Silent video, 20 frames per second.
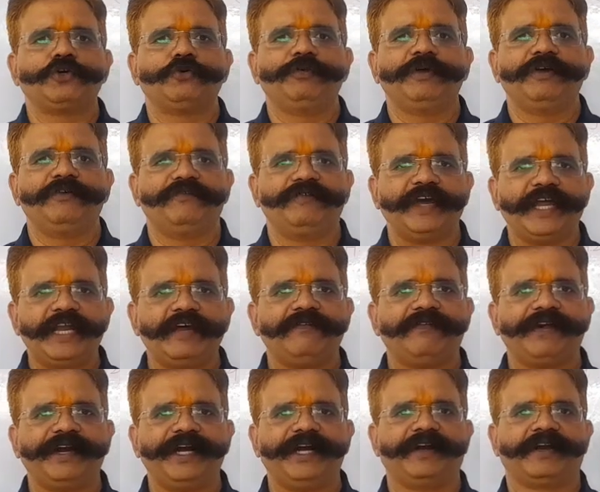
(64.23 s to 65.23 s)
to be
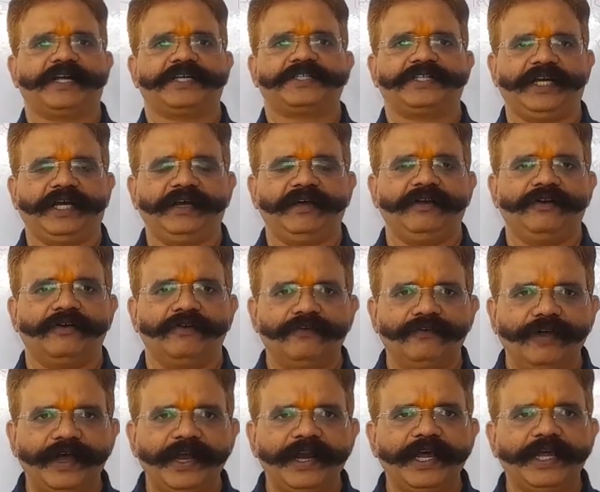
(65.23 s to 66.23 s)
very interesting,
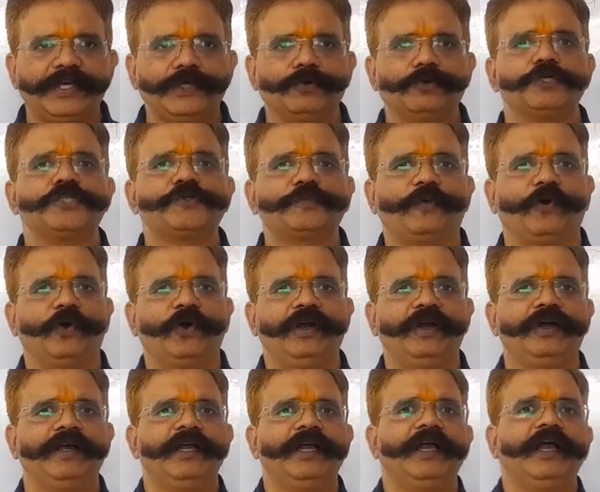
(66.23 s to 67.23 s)
very useful
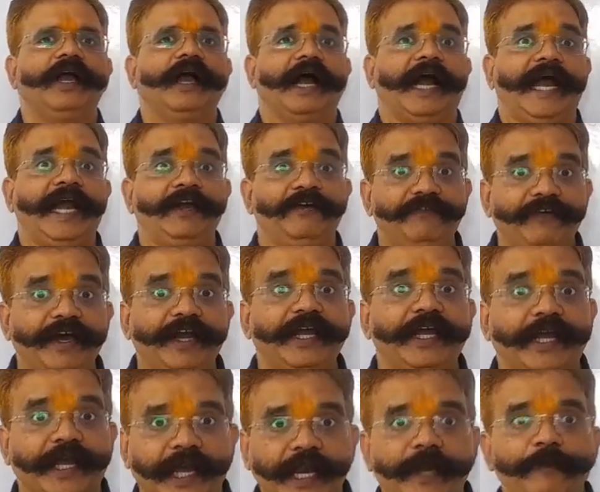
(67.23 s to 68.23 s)
and very
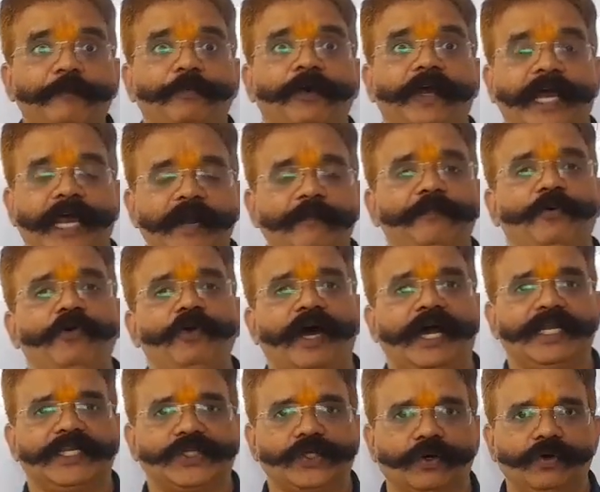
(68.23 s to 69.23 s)
helpful
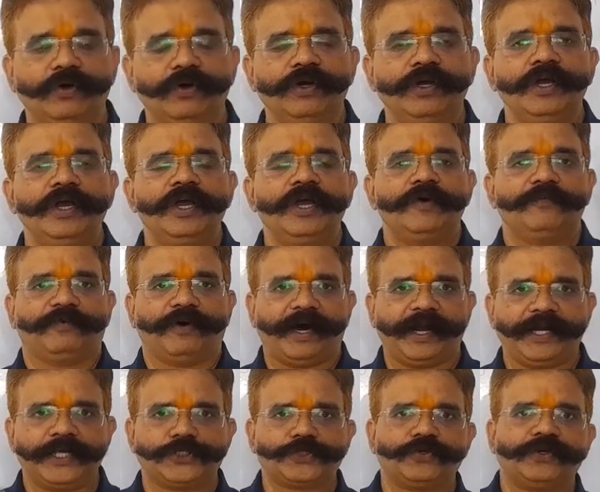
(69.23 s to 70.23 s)
also for
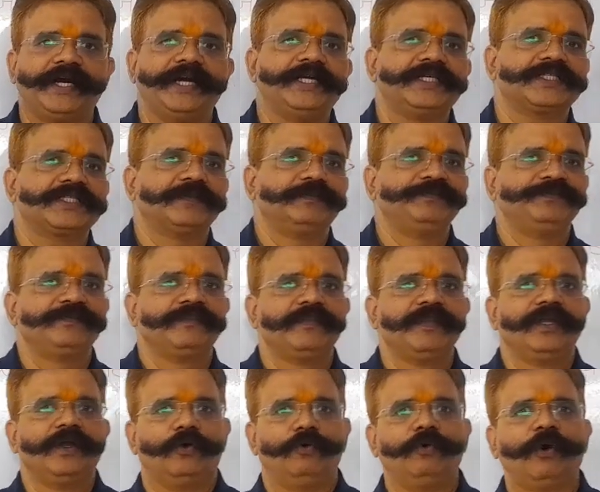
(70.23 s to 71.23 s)
students
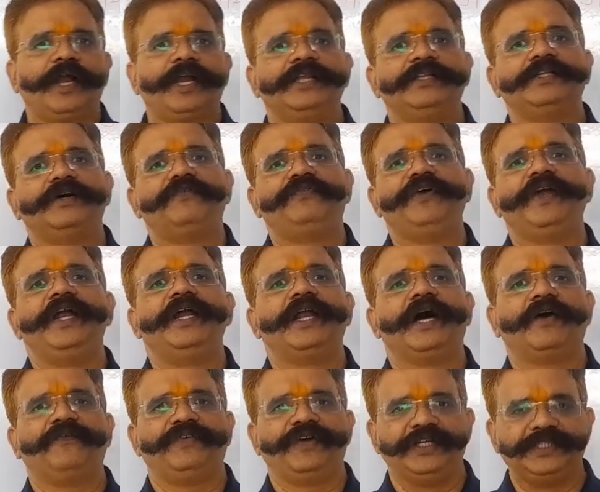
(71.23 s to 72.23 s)
who are in the field
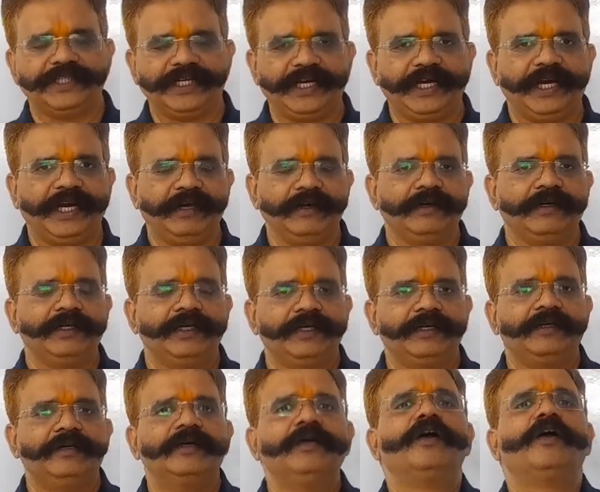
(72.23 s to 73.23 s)
of engineering,
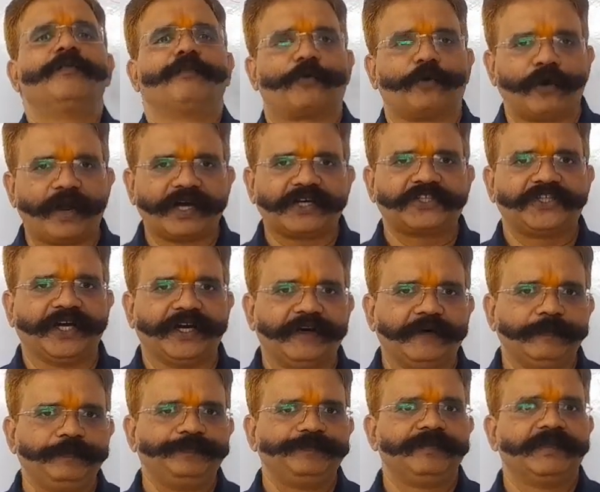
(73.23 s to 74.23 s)

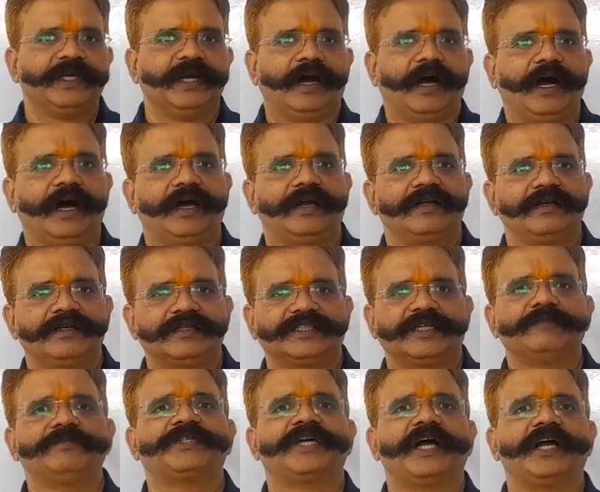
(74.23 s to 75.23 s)
production or
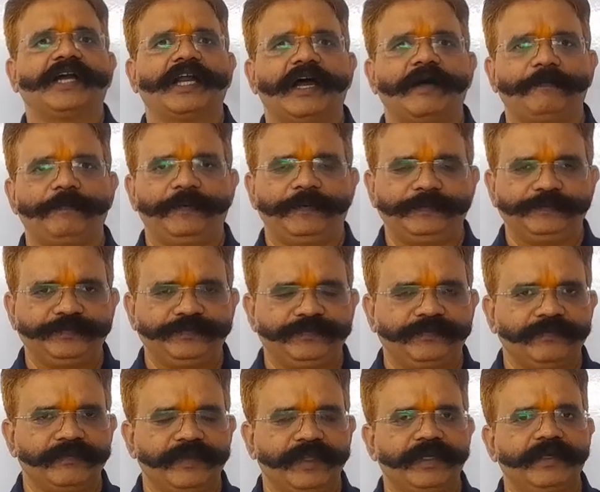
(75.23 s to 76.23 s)
some sort of
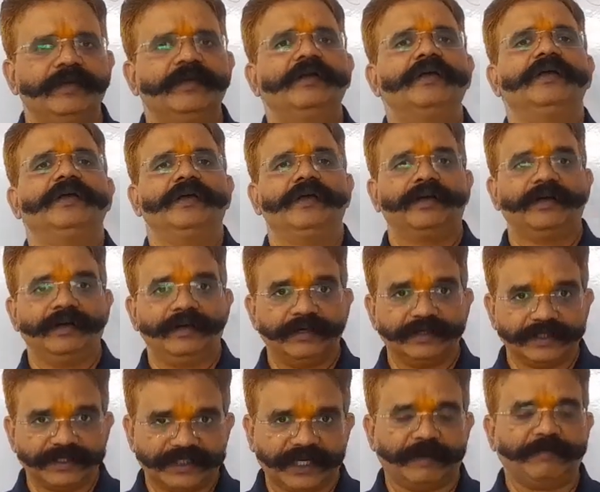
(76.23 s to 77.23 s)

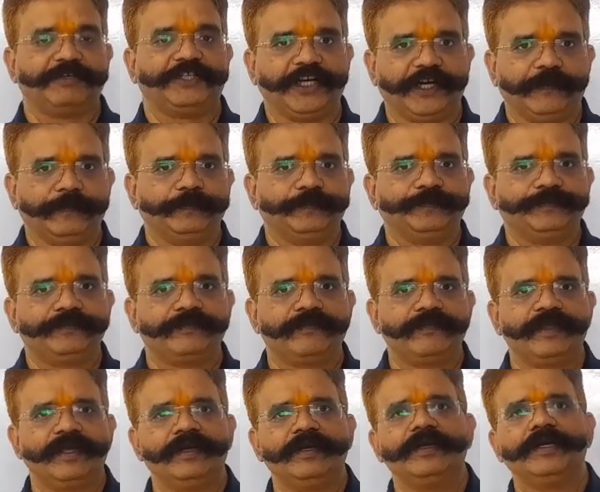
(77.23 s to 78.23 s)
servicing.
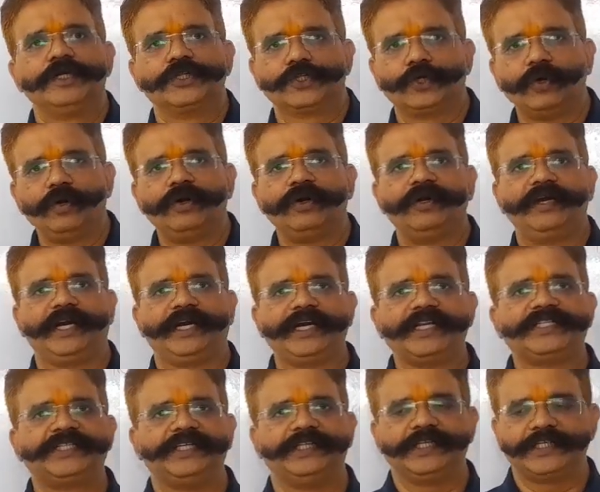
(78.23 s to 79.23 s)
So let
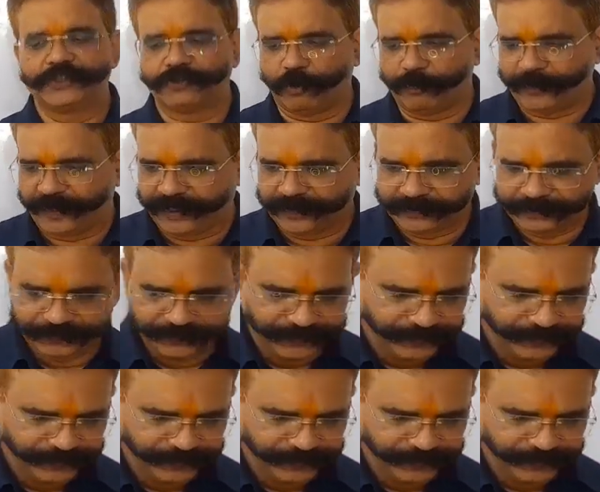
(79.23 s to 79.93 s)
us see this topic.